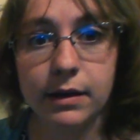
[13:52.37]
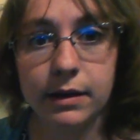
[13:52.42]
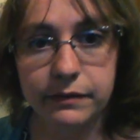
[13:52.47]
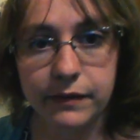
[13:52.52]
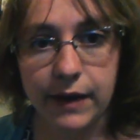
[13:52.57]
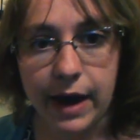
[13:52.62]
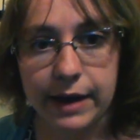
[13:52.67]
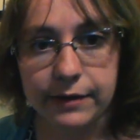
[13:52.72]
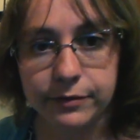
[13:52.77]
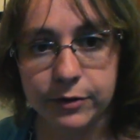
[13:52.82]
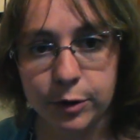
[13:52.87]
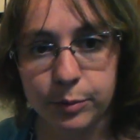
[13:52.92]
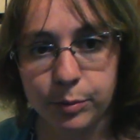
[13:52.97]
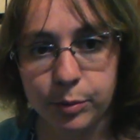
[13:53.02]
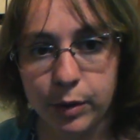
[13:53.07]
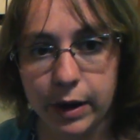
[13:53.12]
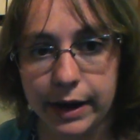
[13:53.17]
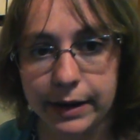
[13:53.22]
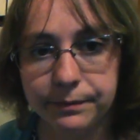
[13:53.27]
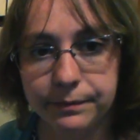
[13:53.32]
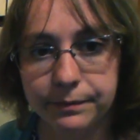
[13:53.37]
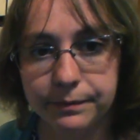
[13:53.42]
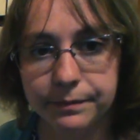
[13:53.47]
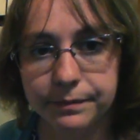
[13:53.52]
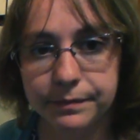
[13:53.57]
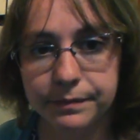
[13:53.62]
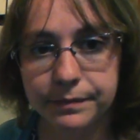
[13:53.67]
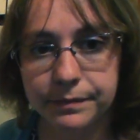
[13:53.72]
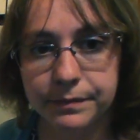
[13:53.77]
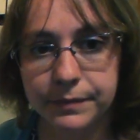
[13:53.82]
the 5 group way.
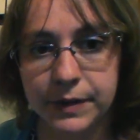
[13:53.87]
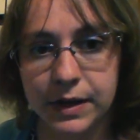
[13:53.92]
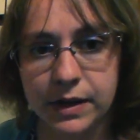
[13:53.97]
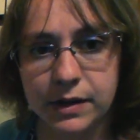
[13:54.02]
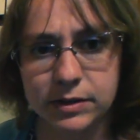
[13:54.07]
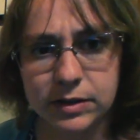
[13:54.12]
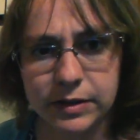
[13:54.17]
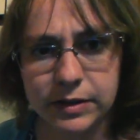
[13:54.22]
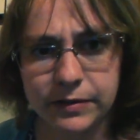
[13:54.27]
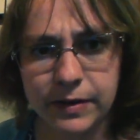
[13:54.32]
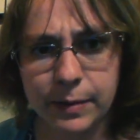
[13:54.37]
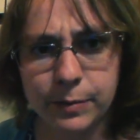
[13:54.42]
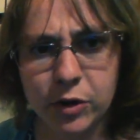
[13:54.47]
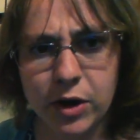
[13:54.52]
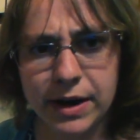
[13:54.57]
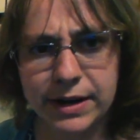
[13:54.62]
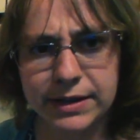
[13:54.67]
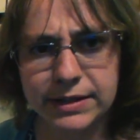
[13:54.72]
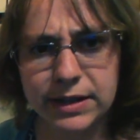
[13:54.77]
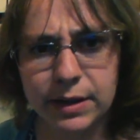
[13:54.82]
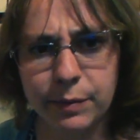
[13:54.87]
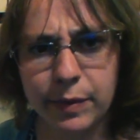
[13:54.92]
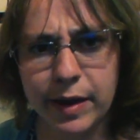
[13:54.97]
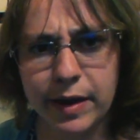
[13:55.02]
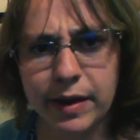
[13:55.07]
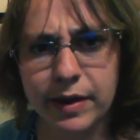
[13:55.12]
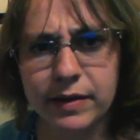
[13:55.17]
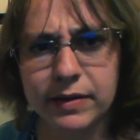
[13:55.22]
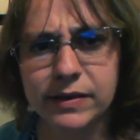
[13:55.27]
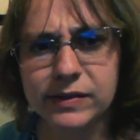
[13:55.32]
So if I'm drawing
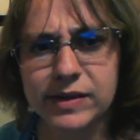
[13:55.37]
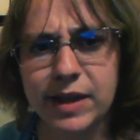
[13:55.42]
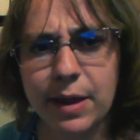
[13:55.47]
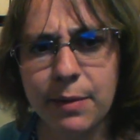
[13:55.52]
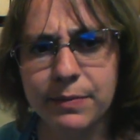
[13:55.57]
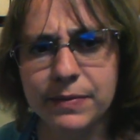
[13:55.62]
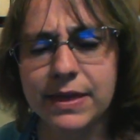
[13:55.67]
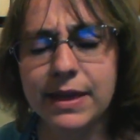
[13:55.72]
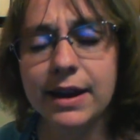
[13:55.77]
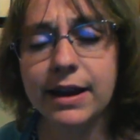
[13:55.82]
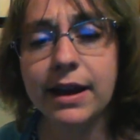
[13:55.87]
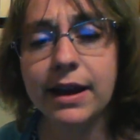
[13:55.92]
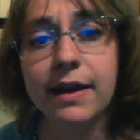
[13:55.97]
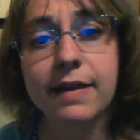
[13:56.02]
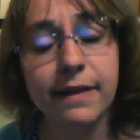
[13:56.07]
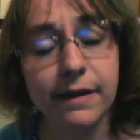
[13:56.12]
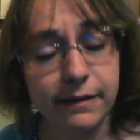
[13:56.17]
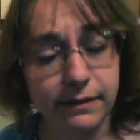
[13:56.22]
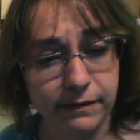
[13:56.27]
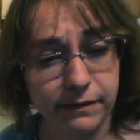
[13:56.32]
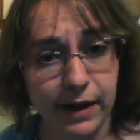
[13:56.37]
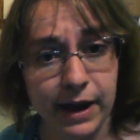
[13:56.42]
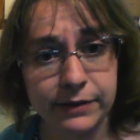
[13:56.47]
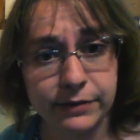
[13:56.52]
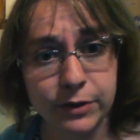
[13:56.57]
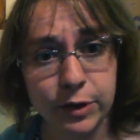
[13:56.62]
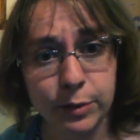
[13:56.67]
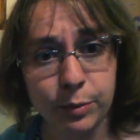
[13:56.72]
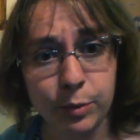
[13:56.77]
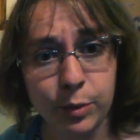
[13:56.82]
something the
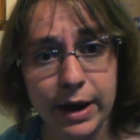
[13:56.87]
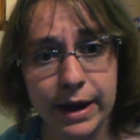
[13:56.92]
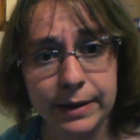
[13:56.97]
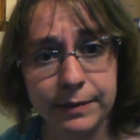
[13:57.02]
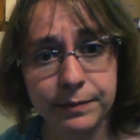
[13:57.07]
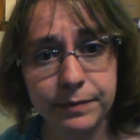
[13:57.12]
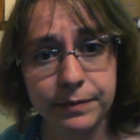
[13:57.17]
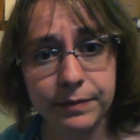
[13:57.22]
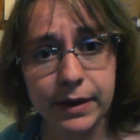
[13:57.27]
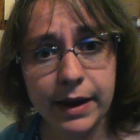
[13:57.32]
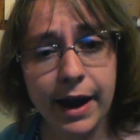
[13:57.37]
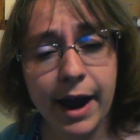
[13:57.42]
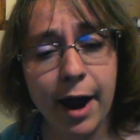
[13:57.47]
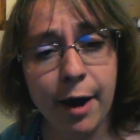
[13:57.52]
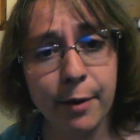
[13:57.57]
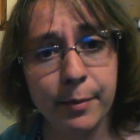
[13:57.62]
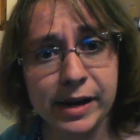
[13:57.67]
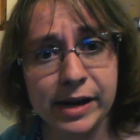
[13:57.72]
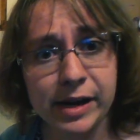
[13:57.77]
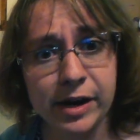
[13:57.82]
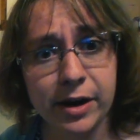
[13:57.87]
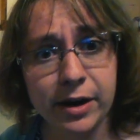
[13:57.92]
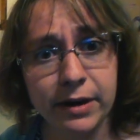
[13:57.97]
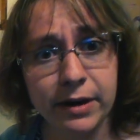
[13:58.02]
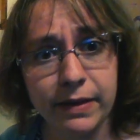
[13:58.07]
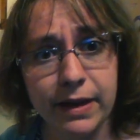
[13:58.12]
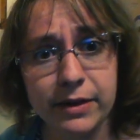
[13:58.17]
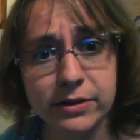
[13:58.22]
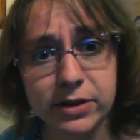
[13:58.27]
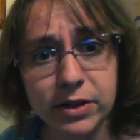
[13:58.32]
5 group way, how many are
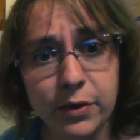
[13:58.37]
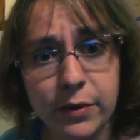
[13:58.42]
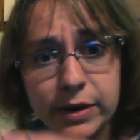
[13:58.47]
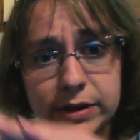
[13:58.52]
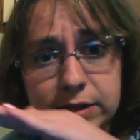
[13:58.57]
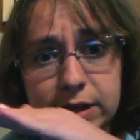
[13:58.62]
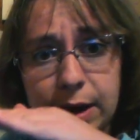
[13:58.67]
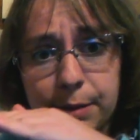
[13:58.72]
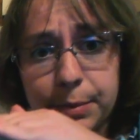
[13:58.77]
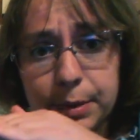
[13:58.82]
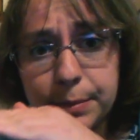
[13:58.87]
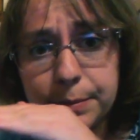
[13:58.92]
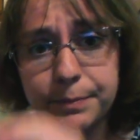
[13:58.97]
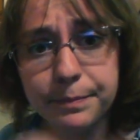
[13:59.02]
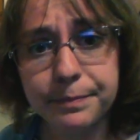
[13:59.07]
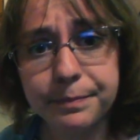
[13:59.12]
allowed to go on top?